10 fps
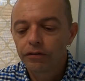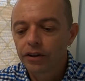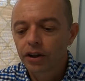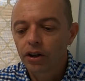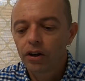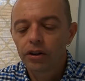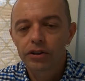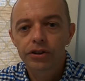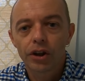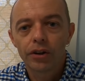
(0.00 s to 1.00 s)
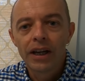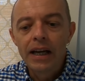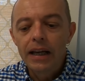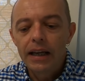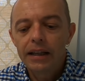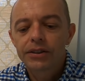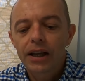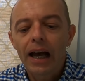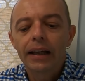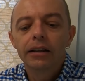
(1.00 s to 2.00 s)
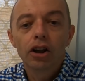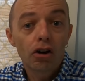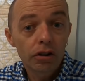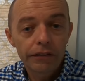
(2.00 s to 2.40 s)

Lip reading: for the Kona. So it's a longer